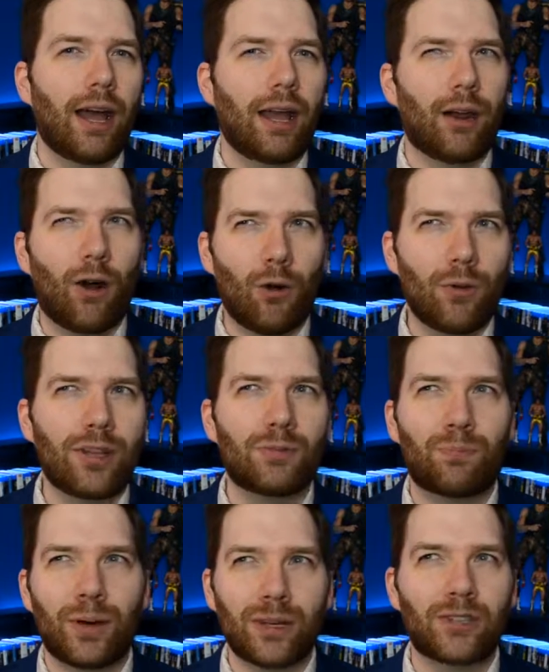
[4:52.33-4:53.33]
It always
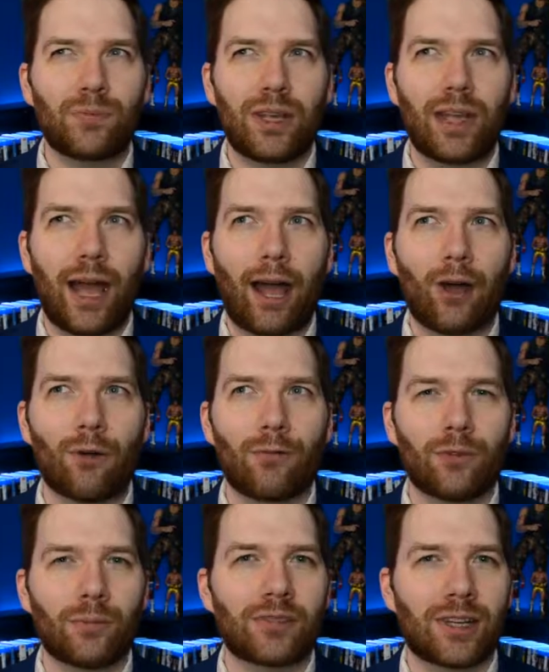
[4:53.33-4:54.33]
bugs me how
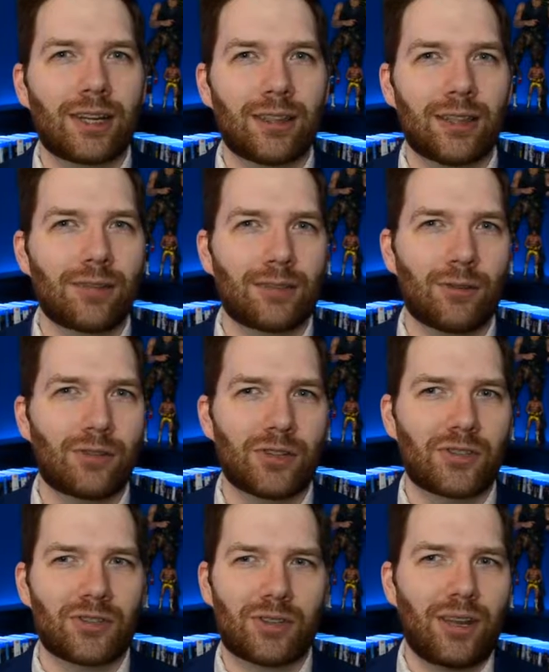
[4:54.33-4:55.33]
films like this are
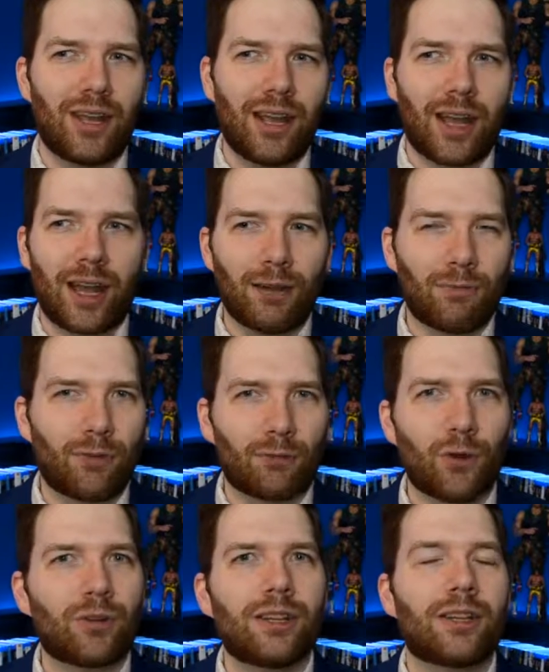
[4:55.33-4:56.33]
just kind of
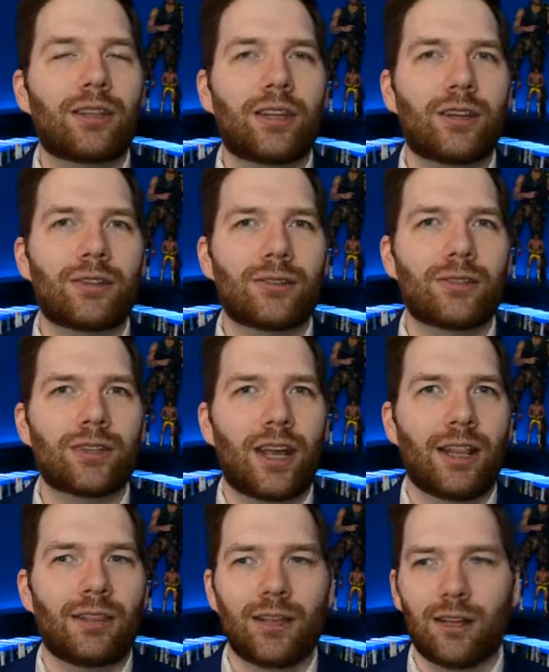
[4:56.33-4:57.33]
thrown into theaters
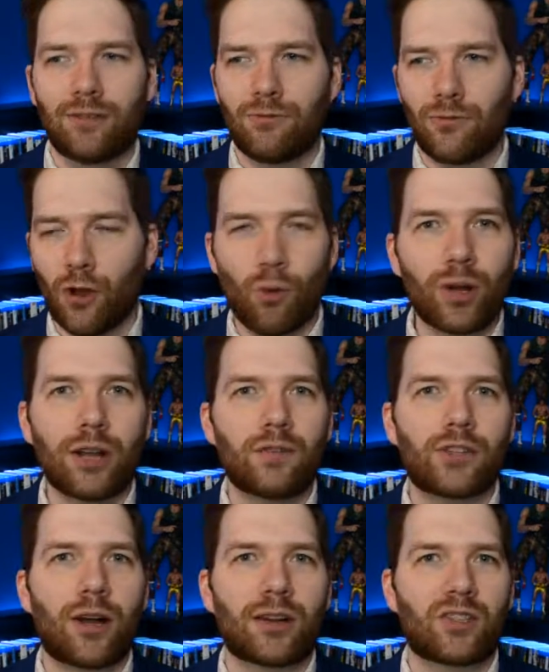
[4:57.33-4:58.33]
and then no one
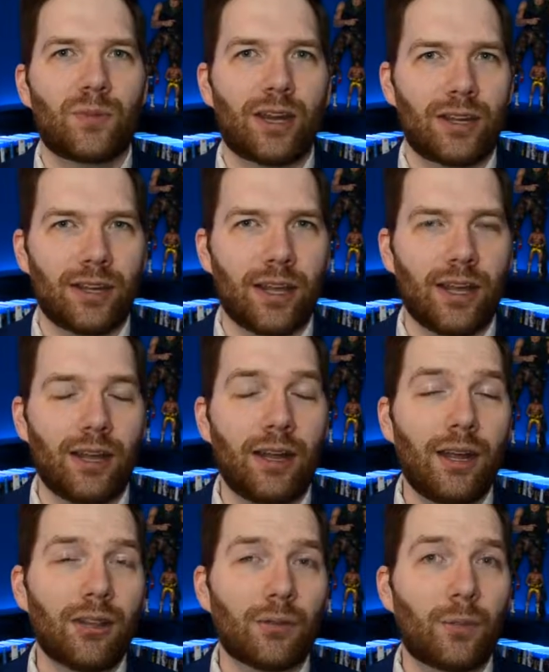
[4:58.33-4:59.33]
ever talks about it again.
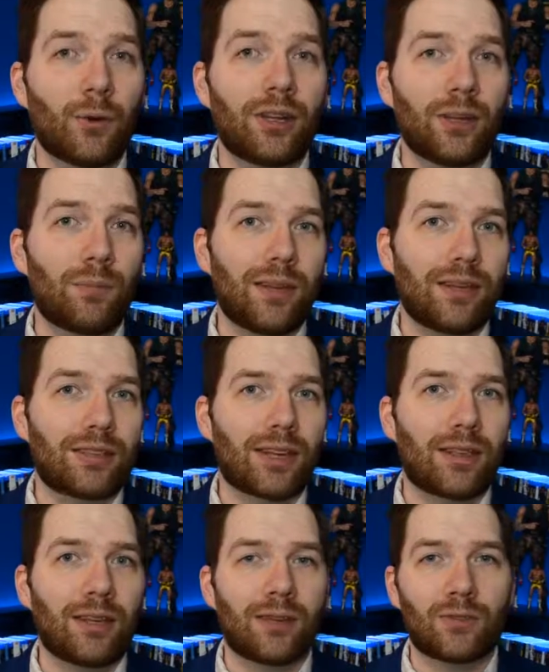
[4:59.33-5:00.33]
The Boy and the Beast,
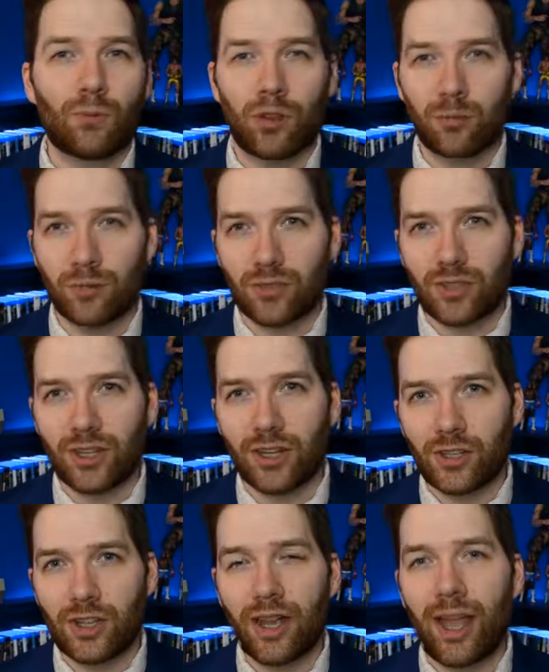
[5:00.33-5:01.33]
I think, is one of the most
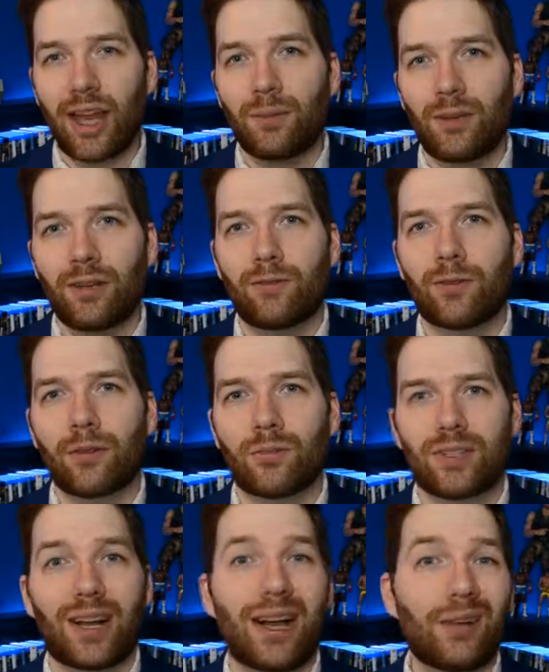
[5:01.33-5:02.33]
touching animated
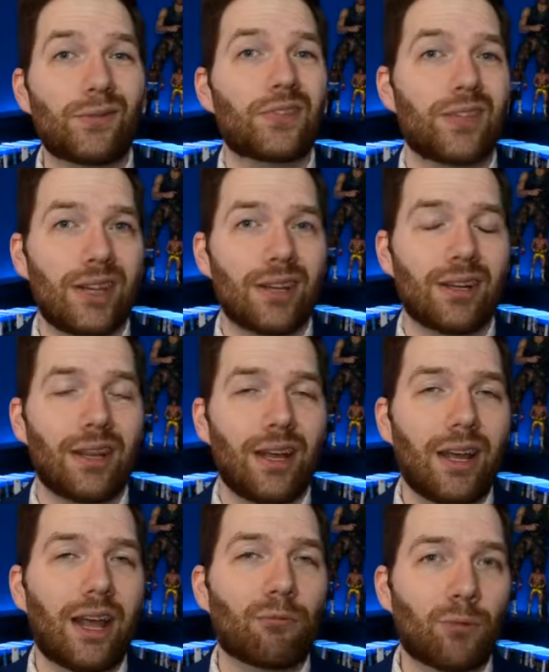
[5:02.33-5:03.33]
films that I've seen
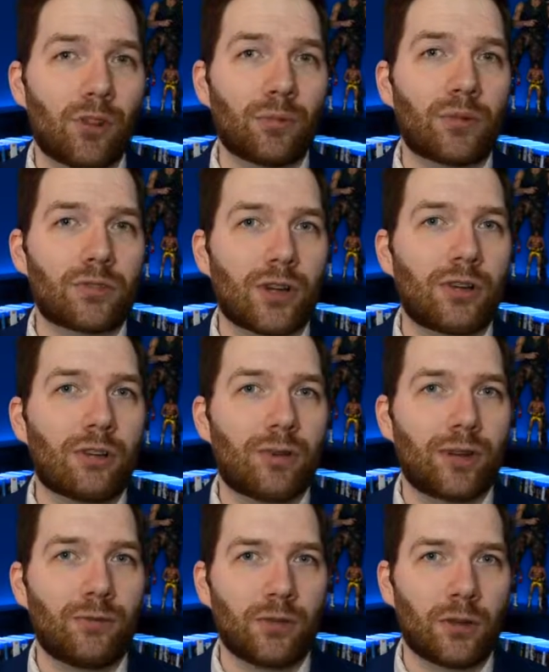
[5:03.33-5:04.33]
and one of the most underrated